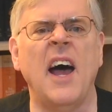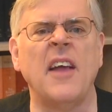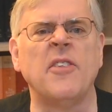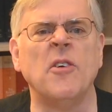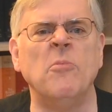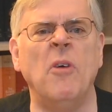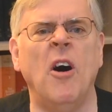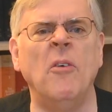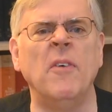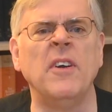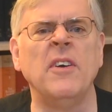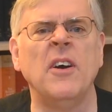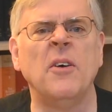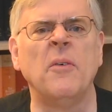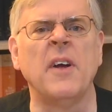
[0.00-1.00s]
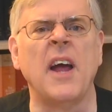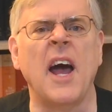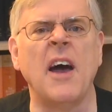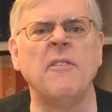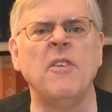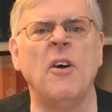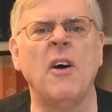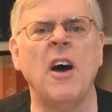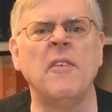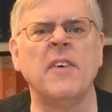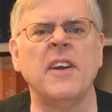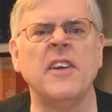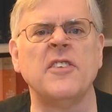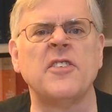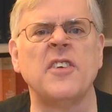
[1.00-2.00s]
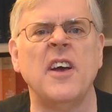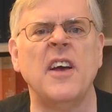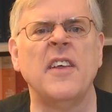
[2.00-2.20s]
At the moment, we have no evidence